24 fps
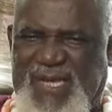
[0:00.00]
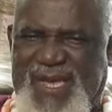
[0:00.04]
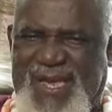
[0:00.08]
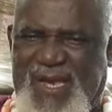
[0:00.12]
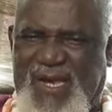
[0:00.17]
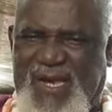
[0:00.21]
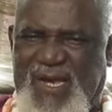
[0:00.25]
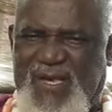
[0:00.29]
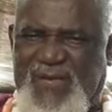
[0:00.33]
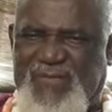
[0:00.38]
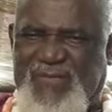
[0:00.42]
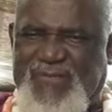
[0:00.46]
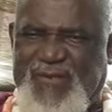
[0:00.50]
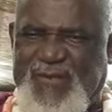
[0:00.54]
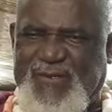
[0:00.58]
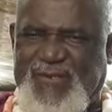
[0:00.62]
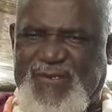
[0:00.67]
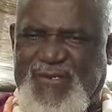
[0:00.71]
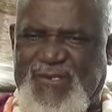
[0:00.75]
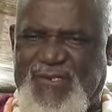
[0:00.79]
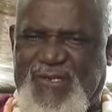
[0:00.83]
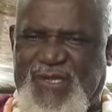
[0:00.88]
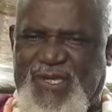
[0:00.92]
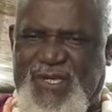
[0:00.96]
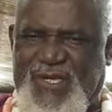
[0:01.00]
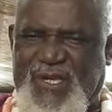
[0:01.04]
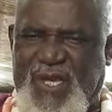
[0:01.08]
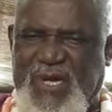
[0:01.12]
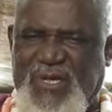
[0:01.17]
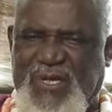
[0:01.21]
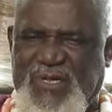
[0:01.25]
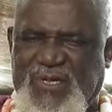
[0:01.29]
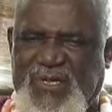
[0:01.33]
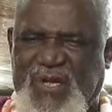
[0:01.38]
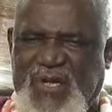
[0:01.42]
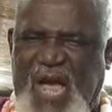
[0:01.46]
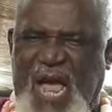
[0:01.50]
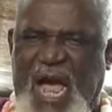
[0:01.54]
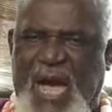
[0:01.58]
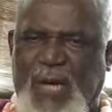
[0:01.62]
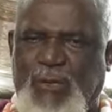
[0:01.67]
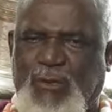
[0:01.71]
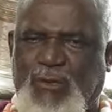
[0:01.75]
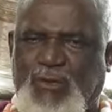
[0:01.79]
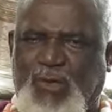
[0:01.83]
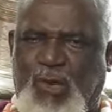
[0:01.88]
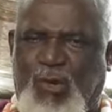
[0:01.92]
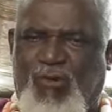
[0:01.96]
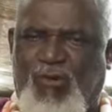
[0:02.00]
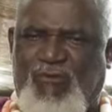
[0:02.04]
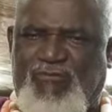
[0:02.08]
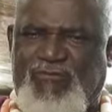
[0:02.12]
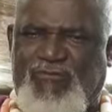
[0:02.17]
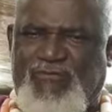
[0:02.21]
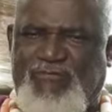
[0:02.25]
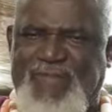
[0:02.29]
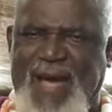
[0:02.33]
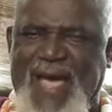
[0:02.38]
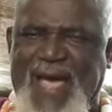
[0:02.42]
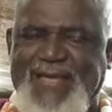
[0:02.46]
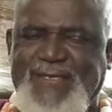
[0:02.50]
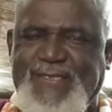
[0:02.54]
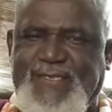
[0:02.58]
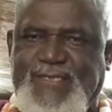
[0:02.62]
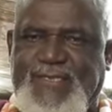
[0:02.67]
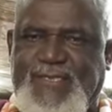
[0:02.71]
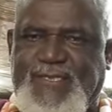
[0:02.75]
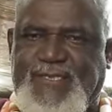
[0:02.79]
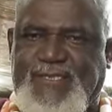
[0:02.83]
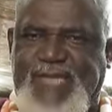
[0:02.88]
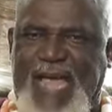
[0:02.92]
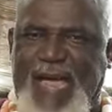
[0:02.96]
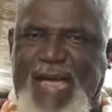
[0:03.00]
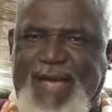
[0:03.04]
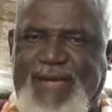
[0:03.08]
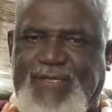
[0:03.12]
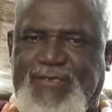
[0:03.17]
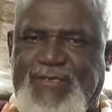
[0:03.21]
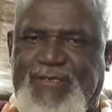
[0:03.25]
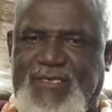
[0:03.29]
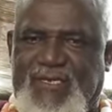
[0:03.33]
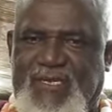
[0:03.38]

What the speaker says: take this girl out of my sight.